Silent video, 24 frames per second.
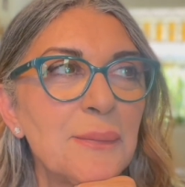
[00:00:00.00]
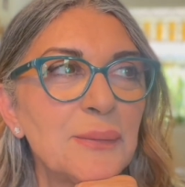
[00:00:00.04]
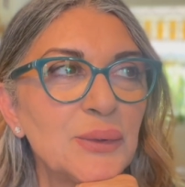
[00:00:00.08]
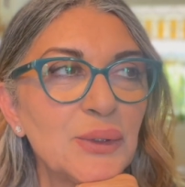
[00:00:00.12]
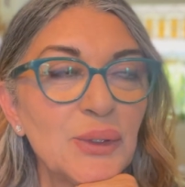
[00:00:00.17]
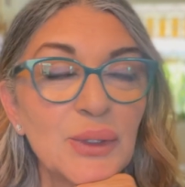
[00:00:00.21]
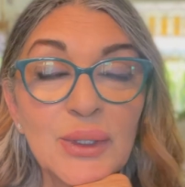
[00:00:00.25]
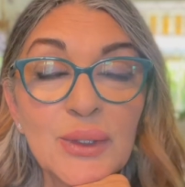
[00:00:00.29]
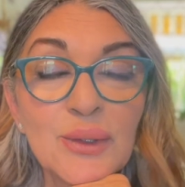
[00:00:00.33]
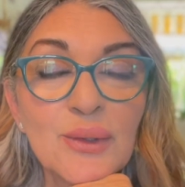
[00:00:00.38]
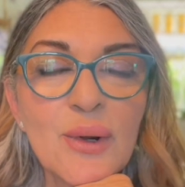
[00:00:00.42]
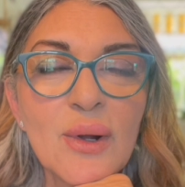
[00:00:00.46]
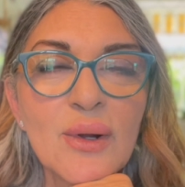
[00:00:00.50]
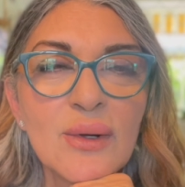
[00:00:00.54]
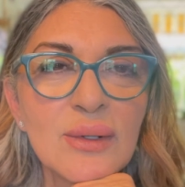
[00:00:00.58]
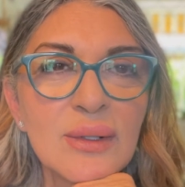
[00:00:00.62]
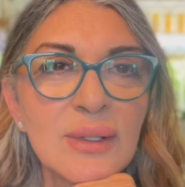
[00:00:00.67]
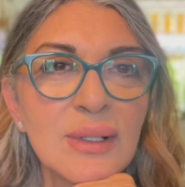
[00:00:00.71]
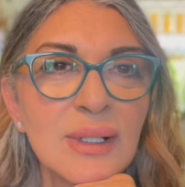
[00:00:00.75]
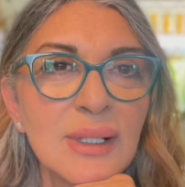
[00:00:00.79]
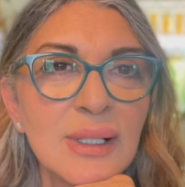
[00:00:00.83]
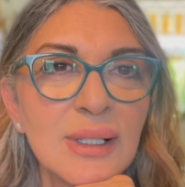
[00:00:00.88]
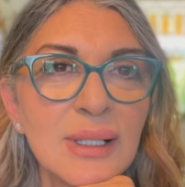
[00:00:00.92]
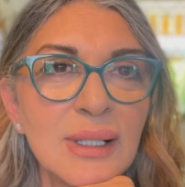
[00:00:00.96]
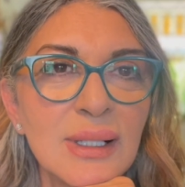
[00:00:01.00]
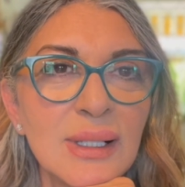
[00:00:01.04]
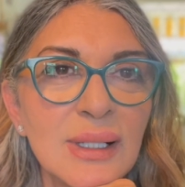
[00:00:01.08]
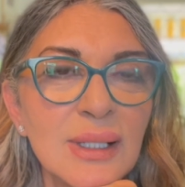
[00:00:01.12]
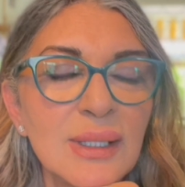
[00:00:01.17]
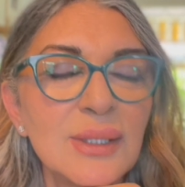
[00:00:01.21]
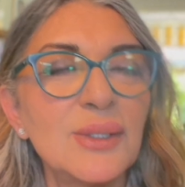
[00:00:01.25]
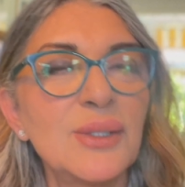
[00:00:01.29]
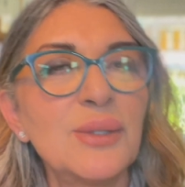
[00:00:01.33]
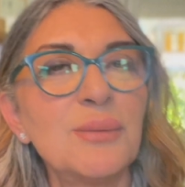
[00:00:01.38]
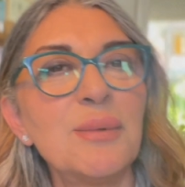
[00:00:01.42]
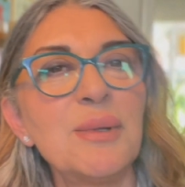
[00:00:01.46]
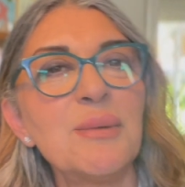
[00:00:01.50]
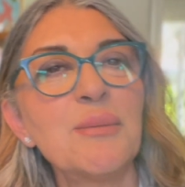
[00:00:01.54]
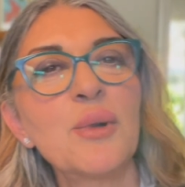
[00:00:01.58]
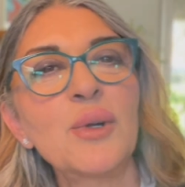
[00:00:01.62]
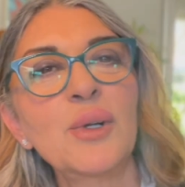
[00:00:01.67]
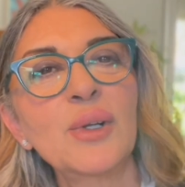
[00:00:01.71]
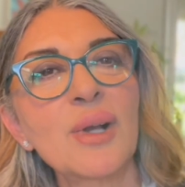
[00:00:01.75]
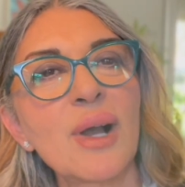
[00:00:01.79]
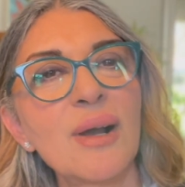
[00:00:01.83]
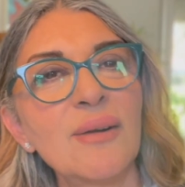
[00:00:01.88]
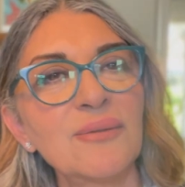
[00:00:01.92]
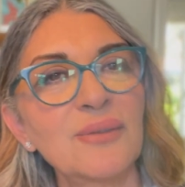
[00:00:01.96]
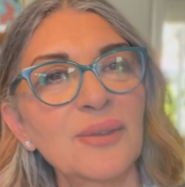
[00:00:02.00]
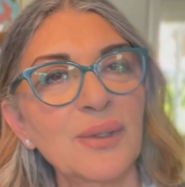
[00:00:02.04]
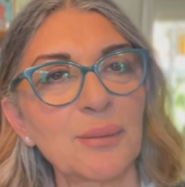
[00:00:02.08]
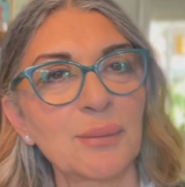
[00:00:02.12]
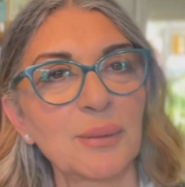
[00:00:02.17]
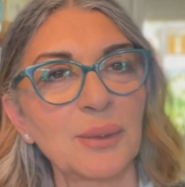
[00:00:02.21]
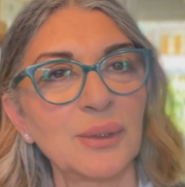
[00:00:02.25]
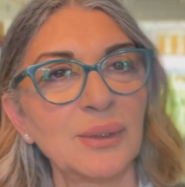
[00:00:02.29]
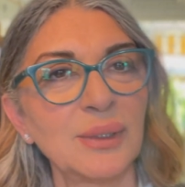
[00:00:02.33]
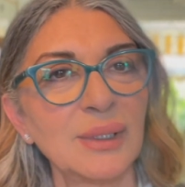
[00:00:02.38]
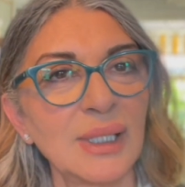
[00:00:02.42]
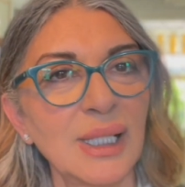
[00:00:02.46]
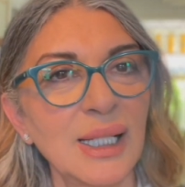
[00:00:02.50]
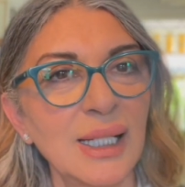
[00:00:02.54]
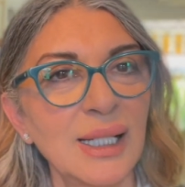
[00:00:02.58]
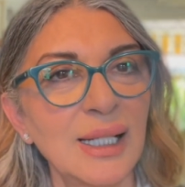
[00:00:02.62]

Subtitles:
grow, to be more comfortable,